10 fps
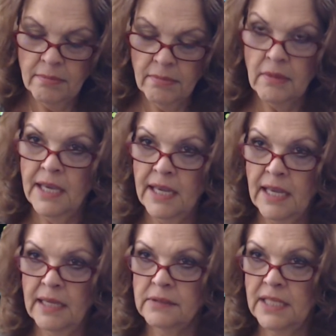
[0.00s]

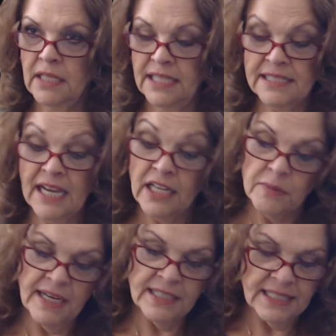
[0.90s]
okay. Well, these cards
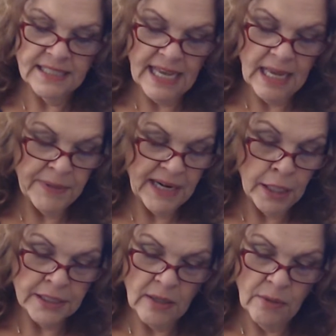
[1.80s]
wanted to stay, but
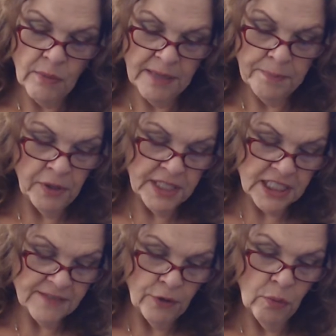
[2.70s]
also I want to pull this
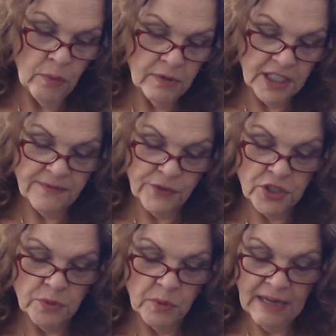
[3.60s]
full, this
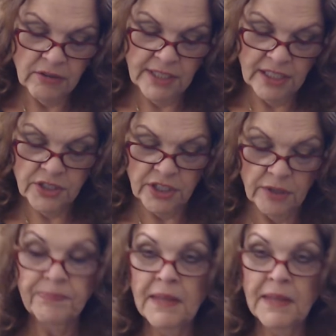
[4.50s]
first one out here too.